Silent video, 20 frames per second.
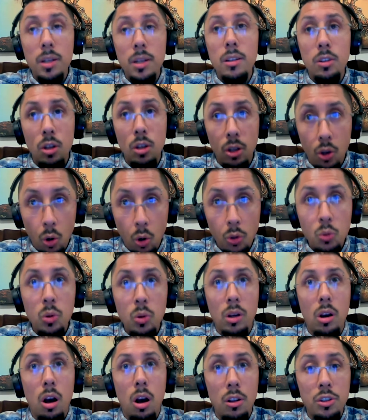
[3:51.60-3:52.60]
Go to a
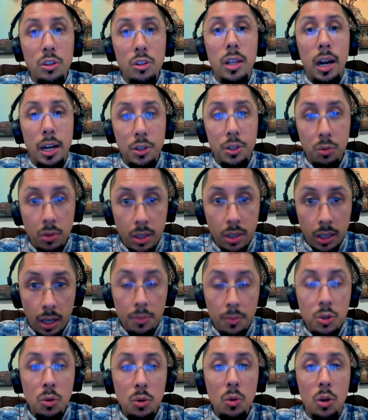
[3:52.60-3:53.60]
college that actually
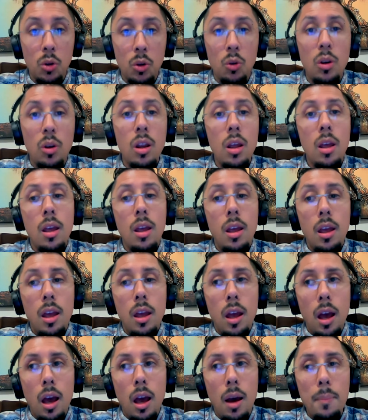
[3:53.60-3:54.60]
gives you a good,
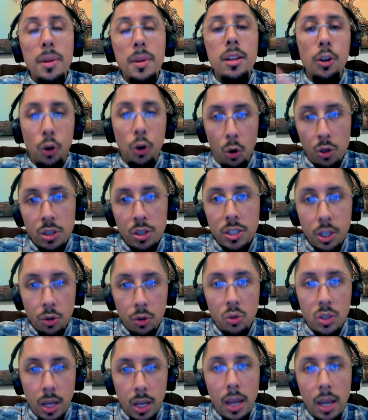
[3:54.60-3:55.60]
the courses that you
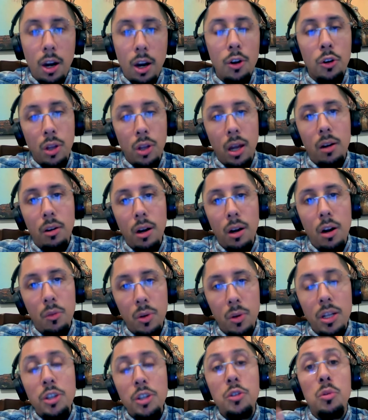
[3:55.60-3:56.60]
take are
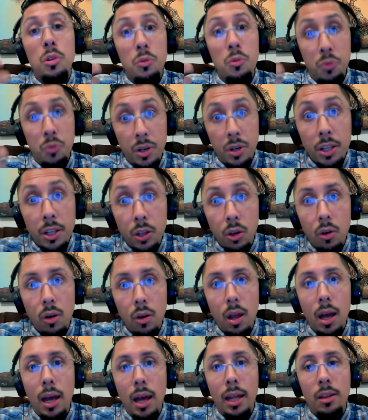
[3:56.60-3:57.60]
literally really good
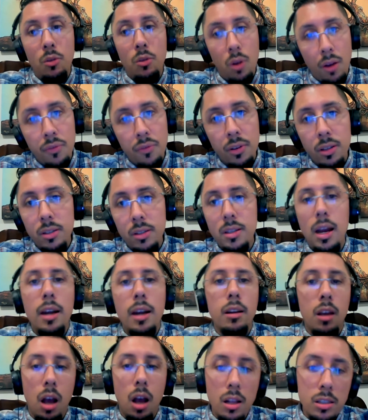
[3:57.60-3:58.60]
at graphic design.
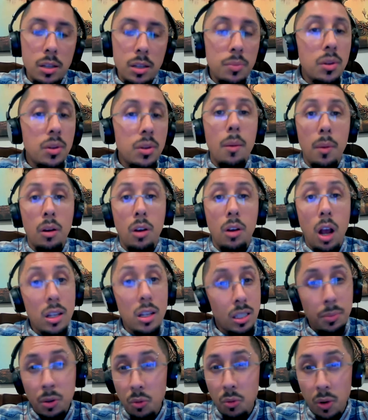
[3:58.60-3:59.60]

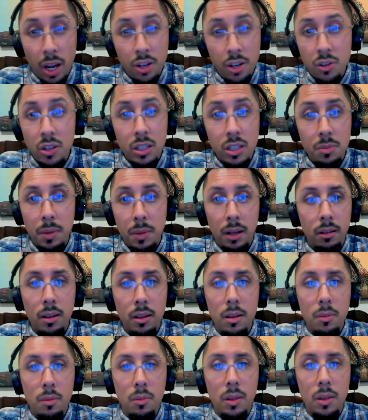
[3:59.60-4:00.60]
Concept creation is mainly like